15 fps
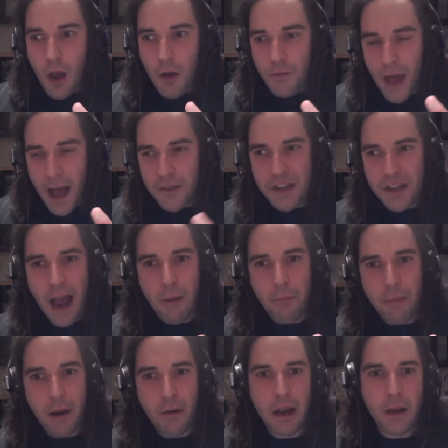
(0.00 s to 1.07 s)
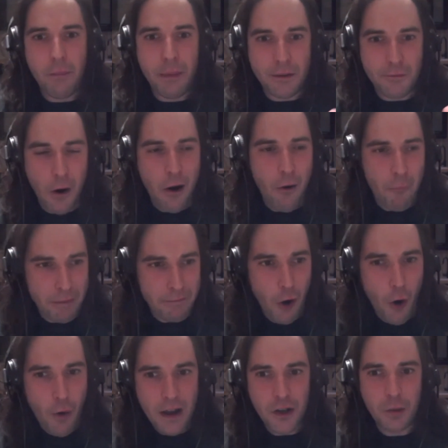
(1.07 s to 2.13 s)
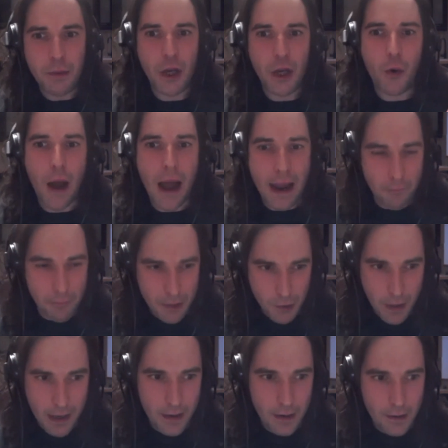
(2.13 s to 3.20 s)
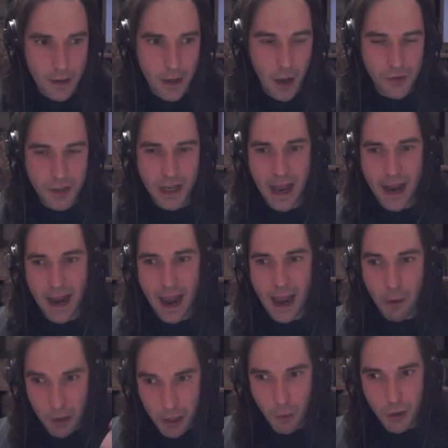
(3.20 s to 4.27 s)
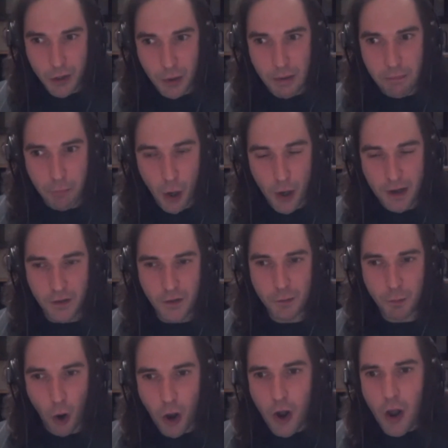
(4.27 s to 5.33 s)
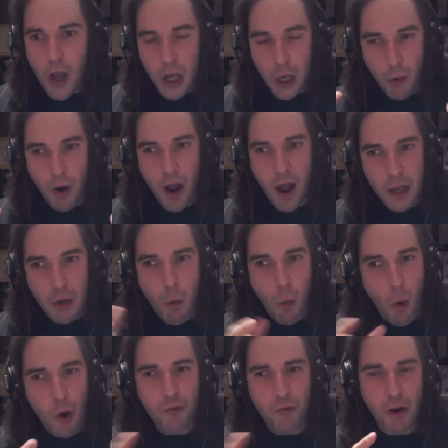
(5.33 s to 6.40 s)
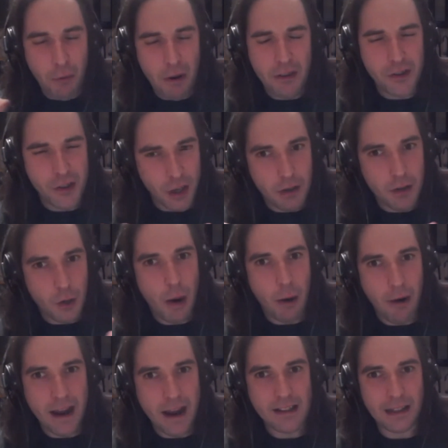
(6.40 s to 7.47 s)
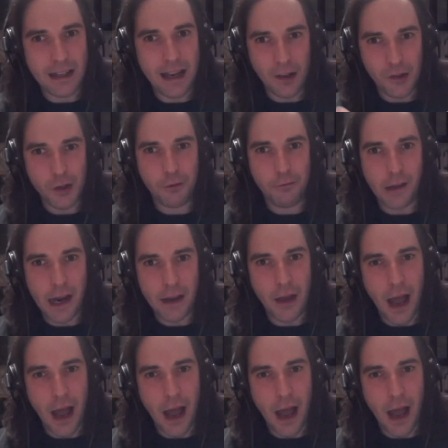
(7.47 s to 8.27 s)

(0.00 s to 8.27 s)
That time period before NWA and between, you know, TNA, where you were doing bookings, but you were wondering whether to quit wrestling and stuff like that.